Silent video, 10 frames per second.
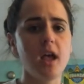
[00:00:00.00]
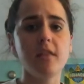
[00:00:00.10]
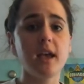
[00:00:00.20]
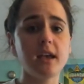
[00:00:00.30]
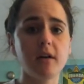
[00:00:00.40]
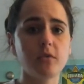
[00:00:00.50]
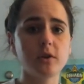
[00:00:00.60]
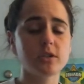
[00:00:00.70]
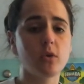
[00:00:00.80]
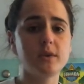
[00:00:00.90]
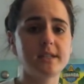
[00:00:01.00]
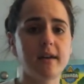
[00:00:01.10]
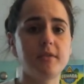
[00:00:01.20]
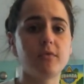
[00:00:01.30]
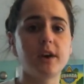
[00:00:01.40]
they of course always
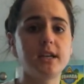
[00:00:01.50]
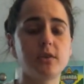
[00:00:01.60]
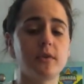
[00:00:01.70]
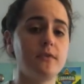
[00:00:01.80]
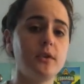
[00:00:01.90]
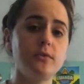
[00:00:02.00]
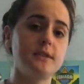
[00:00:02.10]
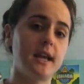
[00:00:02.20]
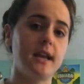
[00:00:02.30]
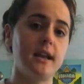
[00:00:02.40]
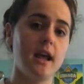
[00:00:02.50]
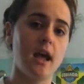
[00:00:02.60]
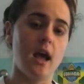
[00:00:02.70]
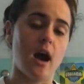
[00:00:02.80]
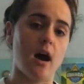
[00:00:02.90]
have the right to refuse, and
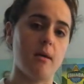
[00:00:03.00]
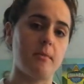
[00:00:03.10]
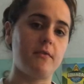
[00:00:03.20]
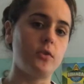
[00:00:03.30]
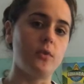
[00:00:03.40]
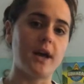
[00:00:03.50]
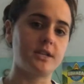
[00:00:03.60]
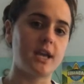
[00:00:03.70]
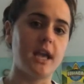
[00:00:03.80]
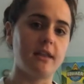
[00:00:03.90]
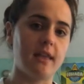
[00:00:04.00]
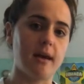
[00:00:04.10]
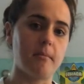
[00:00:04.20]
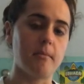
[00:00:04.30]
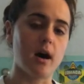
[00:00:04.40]
if you educate
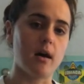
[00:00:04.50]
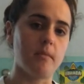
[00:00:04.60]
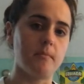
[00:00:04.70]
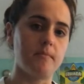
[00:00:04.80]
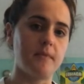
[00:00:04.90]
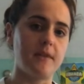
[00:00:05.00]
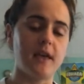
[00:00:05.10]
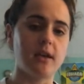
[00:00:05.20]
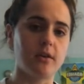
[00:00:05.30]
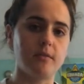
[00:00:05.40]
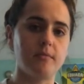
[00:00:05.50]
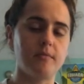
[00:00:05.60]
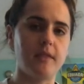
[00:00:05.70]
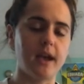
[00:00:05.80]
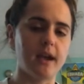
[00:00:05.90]
them, then
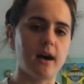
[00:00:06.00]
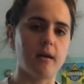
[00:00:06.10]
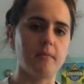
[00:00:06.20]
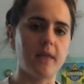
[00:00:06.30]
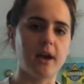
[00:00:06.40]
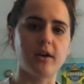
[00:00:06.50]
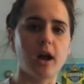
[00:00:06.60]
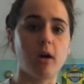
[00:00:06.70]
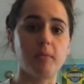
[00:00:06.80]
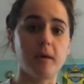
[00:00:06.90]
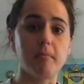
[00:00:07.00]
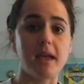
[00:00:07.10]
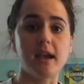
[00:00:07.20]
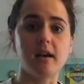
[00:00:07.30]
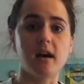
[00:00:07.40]
that could help them
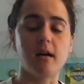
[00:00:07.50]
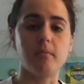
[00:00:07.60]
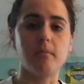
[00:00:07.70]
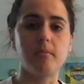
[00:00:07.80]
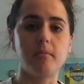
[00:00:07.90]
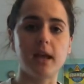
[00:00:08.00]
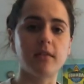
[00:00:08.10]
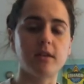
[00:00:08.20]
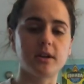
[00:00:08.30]
make their